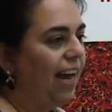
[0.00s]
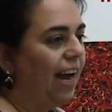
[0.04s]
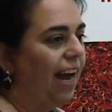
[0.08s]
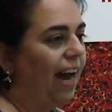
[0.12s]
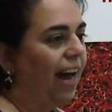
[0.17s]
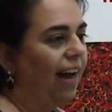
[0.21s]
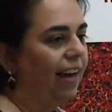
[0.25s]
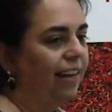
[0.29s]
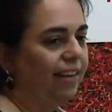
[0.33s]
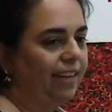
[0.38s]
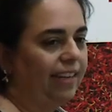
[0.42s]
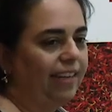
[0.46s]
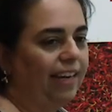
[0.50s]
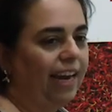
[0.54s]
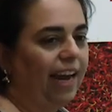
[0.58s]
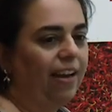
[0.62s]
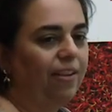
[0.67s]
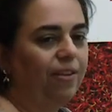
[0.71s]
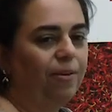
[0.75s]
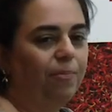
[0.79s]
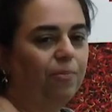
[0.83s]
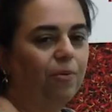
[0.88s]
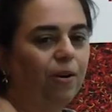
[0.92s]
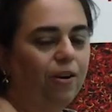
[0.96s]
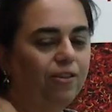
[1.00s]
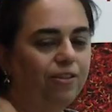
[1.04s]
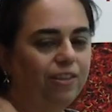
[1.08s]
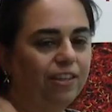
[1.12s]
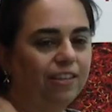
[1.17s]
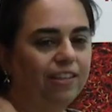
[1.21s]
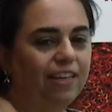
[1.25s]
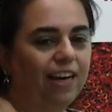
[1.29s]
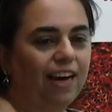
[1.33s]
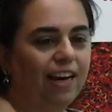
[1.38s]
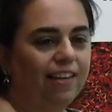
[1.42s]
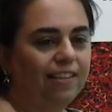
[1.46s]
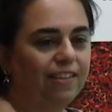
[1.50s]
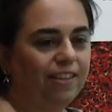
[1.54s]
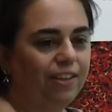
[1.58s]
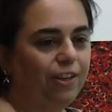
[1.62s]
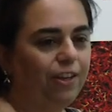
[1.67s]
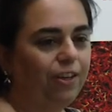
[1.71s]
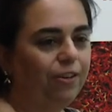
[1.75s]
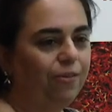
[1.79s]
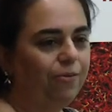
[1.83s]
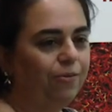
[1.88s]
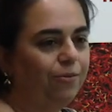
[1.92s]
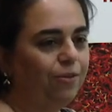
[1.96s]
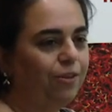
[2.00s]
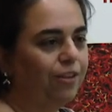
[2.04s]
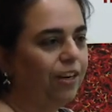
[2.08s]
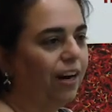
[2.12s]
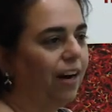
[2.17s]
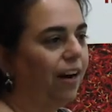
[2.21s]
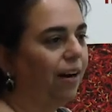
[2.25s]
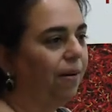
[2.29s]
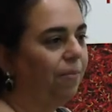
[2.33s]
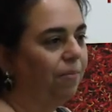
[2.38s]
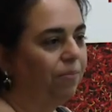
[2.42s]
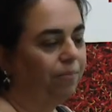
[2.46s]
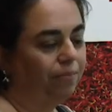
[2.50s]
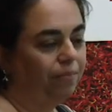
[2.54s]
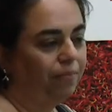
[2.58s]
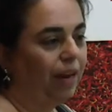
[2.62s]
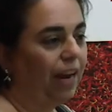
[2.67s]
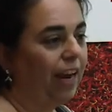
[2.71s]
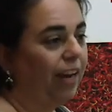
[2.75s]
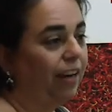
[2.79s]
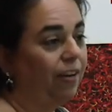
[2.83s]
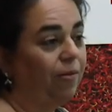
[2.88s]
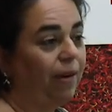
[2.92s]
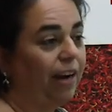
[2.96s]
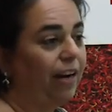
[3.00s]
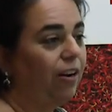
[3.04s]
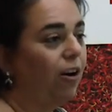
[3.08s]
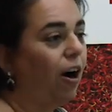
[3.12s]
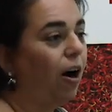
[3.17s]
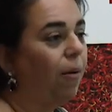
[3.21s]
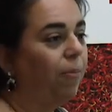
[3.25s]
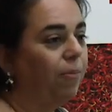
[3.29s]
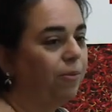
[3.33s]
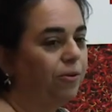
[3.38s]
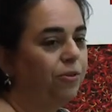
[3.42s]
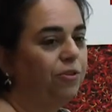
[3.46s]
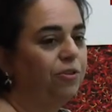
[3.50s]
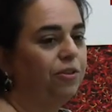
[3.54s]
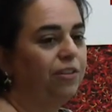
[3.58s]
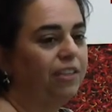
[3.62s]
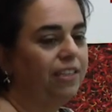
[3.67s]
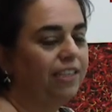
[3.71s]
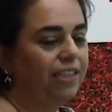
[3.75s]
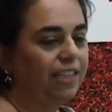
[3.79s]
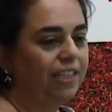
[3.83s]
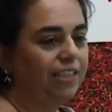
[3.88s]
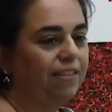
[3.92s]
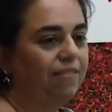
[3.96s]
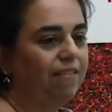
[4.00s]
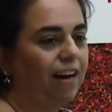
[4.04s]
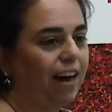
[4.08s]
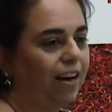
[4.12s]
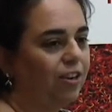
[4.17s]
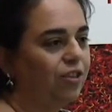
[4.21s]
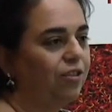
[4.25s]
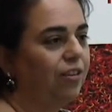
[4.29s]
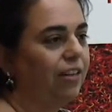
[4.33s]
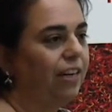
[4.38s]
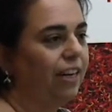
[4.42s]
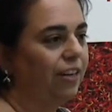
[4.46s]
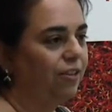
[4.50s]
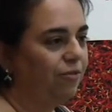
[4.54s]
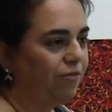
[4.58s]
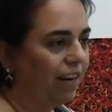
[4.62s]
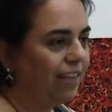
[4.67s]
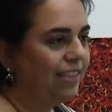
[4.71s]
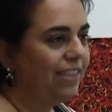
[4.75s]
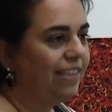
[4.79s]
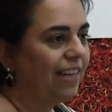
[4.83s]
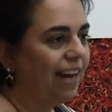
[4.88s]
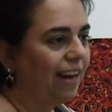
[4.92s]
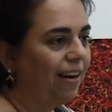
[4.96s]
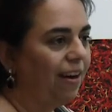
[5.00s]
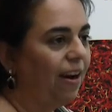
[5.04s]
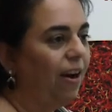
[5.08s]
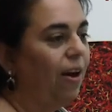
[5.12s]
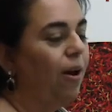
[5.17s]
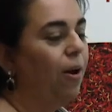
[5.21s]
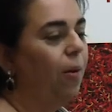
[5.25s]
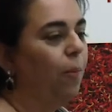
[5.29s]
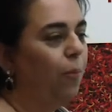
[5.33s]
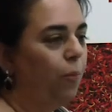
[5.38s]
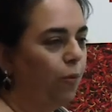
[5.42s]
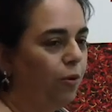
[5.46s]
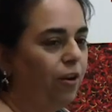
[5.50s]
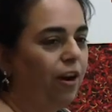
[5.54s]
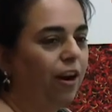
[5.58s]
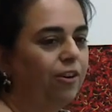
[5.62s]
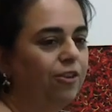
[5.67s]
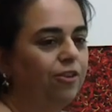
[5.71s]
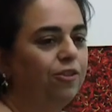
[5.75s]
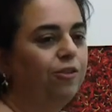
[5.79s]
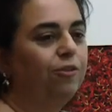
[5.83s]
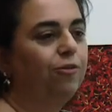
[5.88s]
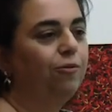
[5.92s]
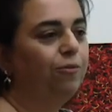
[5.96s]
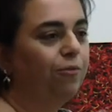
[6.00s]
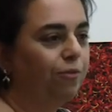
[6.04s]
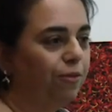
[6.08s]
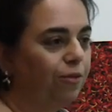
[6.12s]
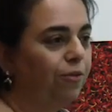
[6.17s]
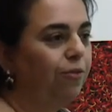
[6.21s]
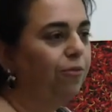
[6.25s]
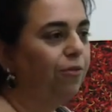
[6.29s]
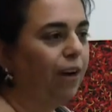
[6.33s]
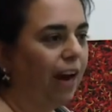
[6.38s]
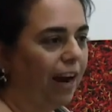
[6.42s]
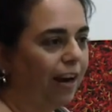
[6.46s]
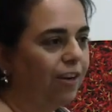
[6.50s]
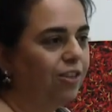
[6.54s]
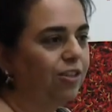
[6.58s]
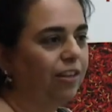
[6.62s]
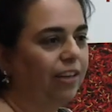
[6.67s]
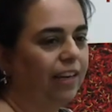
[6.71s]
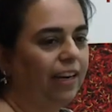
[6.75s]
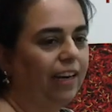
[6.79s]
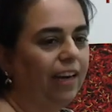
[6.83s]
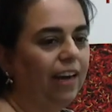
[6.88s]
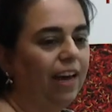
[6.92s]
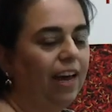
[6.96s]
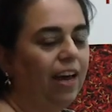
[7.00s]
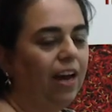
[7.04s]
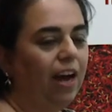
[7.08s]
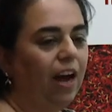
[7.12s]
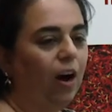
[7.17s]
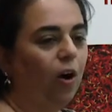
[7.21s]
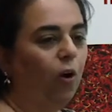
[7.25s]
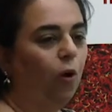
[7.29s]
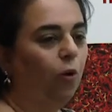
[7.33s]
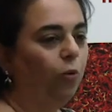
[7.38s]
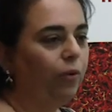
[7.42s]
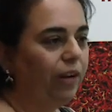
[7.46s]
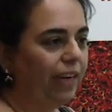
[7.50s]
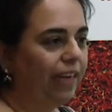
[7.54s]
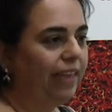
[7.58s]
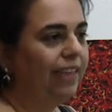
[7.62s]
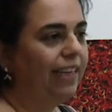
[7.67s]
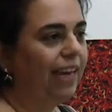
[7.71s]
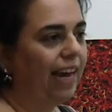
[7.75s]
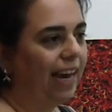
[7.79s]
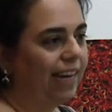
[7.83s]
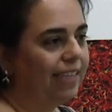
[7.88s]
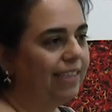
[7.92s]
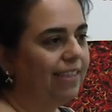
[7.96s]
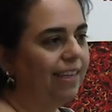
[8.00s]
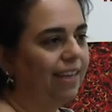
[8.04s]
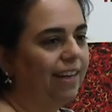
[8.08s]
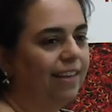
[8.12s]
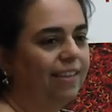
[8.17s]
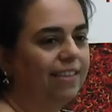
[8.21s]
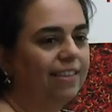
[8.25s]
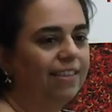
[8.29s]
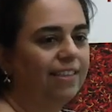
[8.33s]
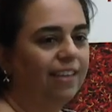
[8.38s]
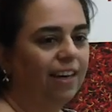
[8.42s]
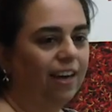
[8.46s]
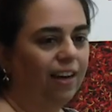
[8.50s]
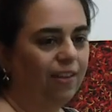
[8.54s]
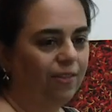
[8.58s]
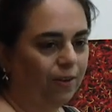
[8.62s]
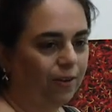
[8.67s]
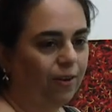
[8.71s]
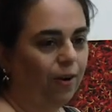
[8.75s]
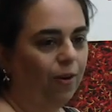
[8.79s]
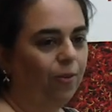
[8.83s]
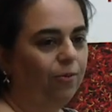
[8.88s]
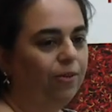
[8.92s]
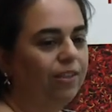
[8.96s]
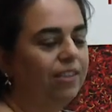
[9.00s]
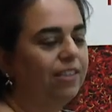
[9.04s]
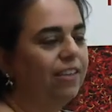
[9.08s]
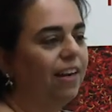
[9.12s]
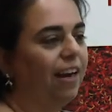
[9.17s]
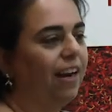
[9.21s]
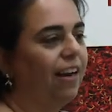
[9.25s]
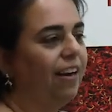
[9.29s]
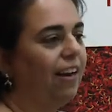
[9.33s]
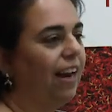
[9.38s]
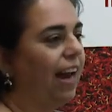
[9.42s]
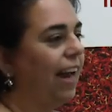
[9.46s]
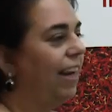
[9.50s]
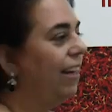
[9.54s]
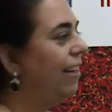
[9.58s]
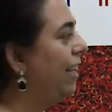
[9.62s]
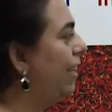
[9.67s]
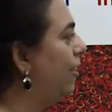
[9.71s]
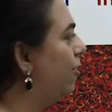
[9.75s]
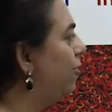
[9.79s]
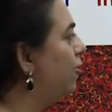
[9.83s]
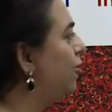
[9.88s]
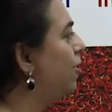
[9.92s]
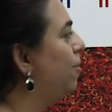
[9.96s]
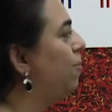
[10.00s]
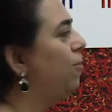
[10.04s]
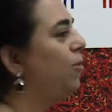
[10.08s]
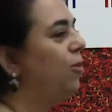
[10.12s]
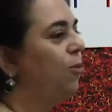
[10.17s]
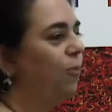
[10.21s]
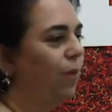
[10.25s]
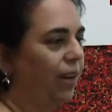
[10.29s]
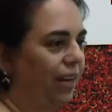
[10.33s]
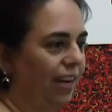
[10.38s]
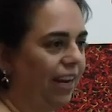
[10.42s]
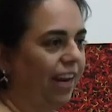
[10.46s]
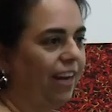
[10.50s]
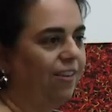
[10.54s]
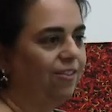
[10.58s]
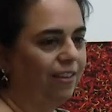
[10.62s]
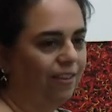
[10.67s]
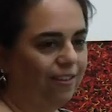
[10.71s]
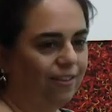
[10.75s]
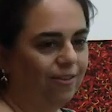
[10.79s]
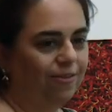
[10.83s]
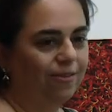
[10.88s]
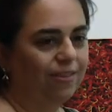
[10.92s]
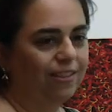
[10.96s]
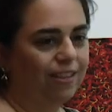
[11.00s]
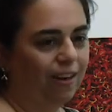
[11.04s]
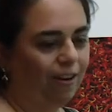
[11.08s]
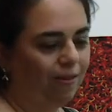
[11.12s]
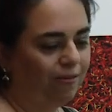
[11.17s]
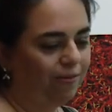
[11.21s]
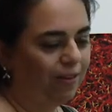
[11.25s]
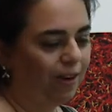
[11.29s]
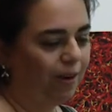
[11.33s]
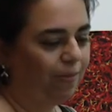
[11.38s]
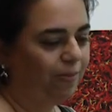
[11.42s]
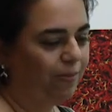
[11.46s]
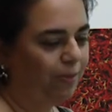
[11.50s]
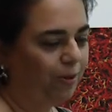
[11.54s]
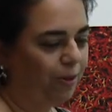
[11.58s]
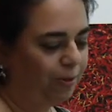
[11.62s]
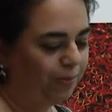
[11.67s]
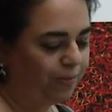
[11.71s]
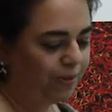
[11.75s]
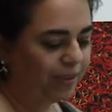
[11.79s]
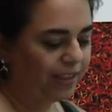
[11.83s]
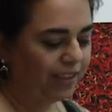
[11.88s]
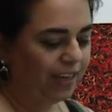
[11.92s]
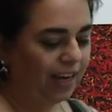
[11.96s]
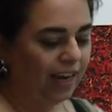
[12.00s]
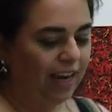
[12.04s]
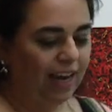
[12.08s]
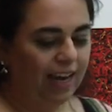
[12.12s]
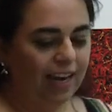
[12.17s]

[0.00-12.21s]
And again, the project has a huge, a great opportunity to actually address that. Production through actually owning the assets, the goats, and leadership through engaging through self-help groups.